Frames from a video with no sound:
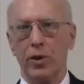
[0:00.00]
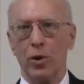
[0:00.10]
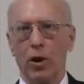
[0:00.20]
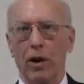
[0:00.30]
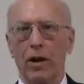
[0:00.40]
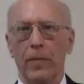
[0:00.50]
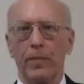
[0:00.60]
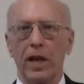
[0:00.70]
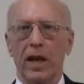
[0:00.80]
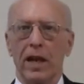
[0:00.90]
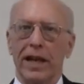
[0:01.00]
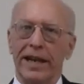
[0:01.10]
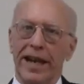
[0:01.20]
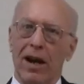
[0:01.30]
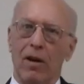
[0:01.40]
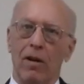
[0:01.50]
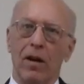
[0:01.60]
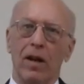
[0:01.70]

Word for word: York. Now,